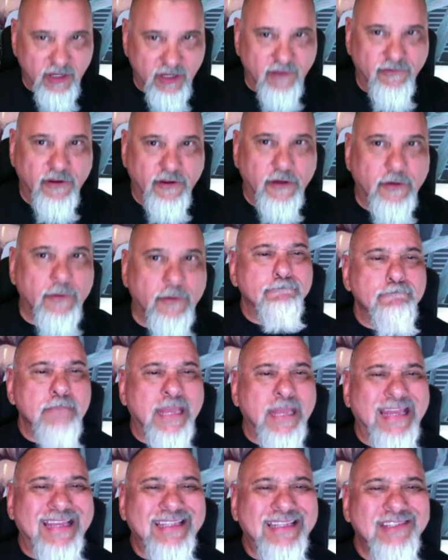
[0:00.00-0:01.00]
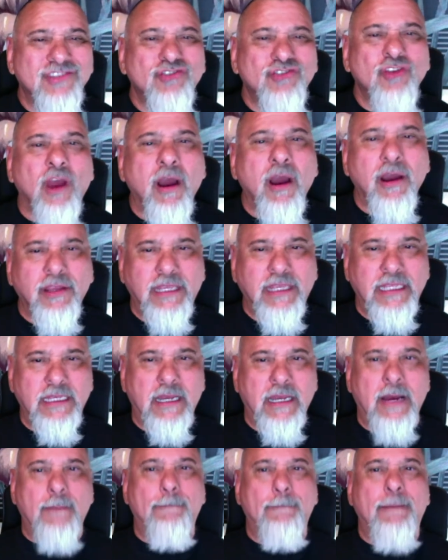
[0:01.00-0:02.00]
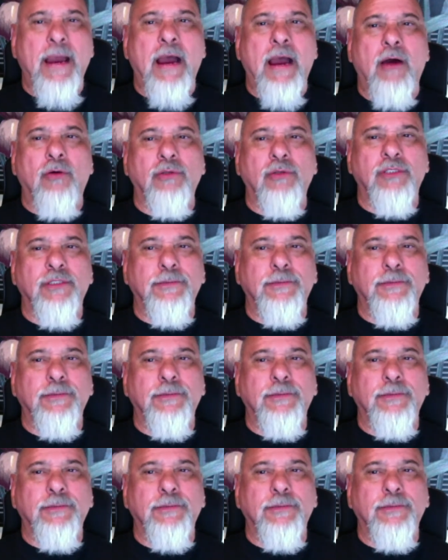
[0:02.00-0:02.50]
here. It's talking about